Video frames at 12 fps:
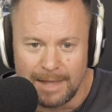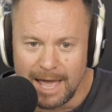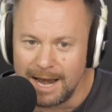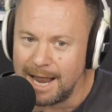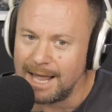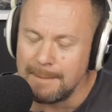
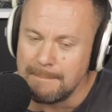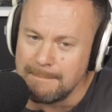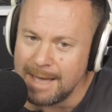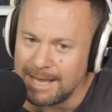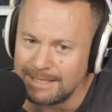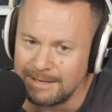And it had a
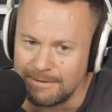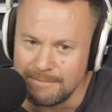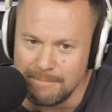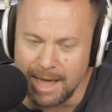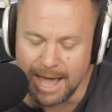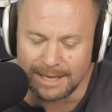massive
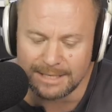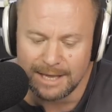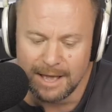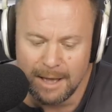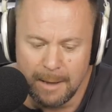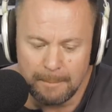impact.
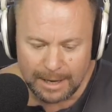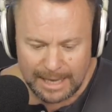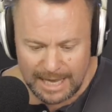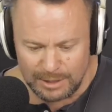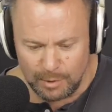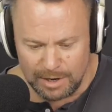But I
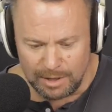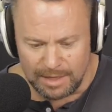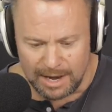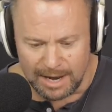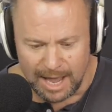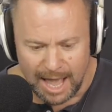guess when you
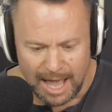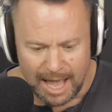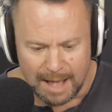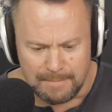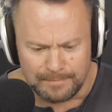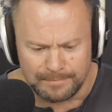then,
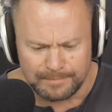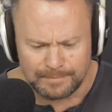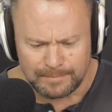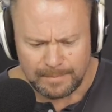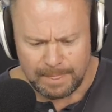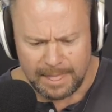
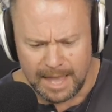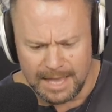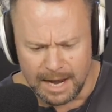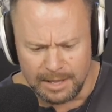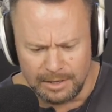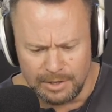
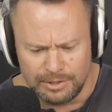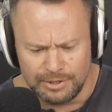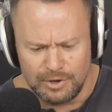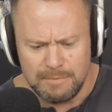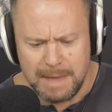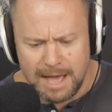you know, you
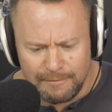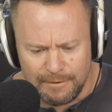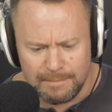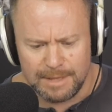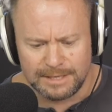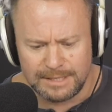zoom out
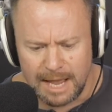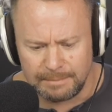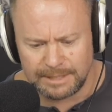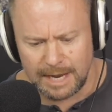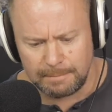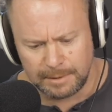from the
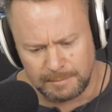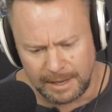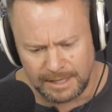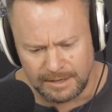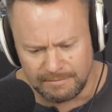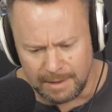Snapchat
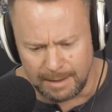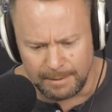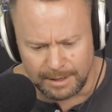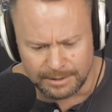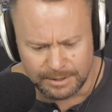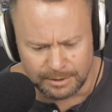perspective,
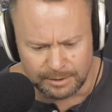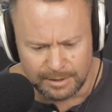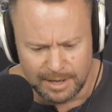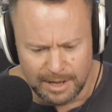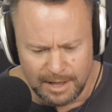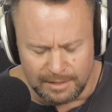maybe into
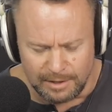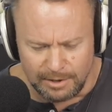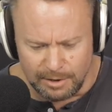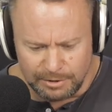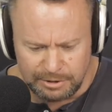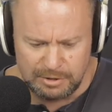the
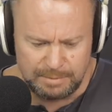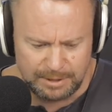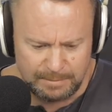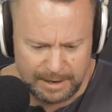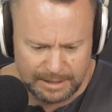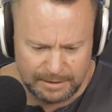YouTube
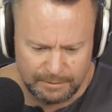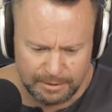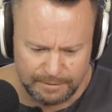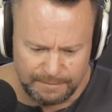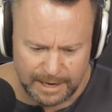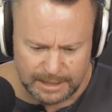perspective or
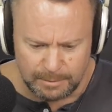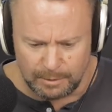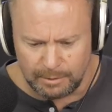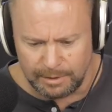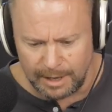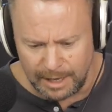the
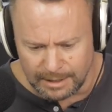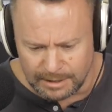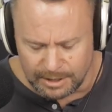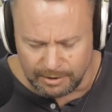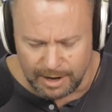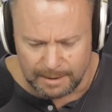Facebook or the
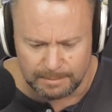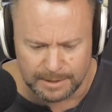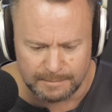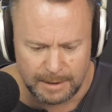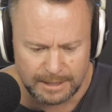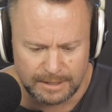Instagram
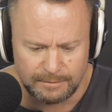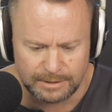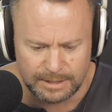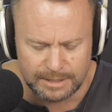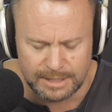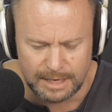perspective,
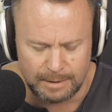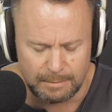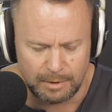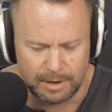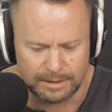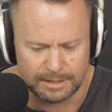which is a little bit
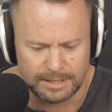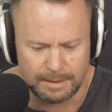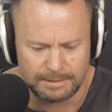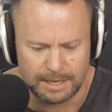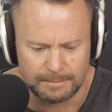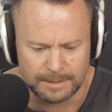more like the
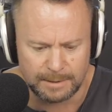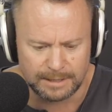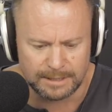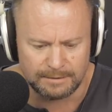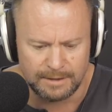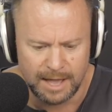Snapchat
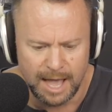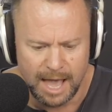perspective,